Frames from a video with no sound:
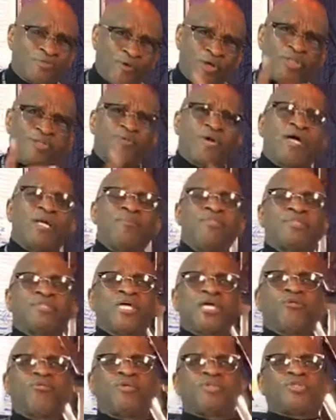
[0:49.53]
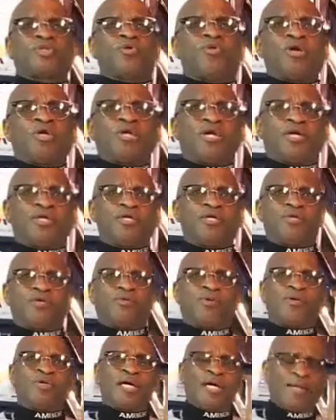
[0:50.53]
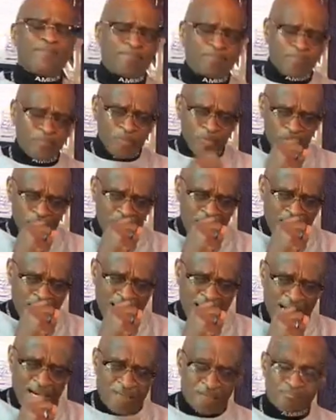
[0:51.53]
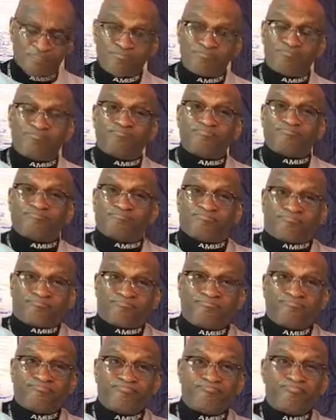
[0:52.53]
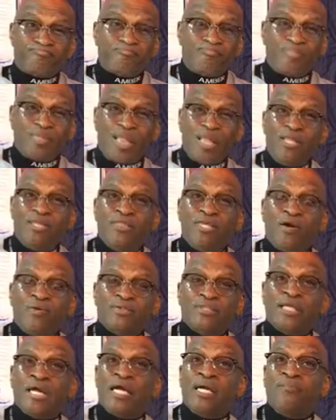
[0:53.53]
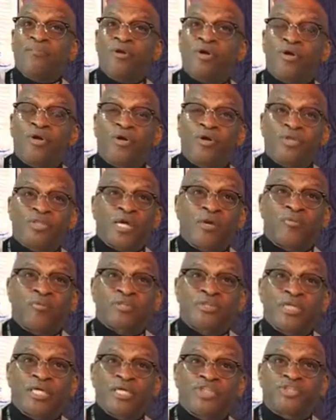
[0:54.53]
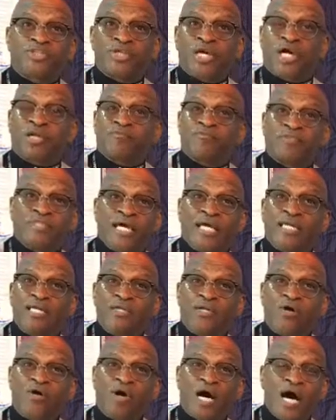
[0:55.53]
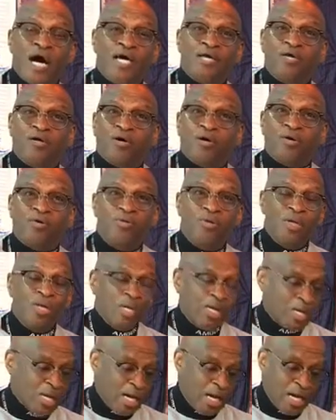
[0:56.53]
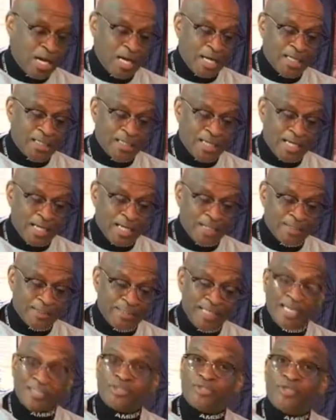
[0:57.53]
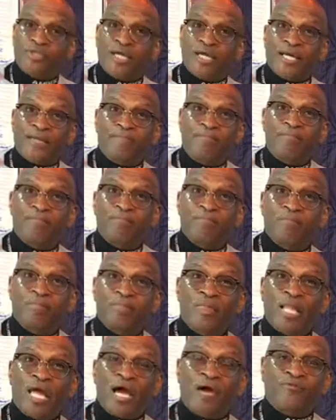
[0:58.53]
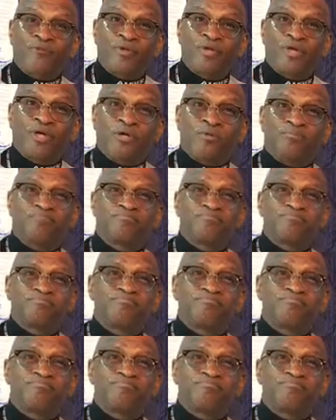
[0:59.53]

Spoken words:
First of all, let me tell you what's going on here, okay? There was an Amber Alert that was issued out of Dayton, Ohio on yesterday afternoon.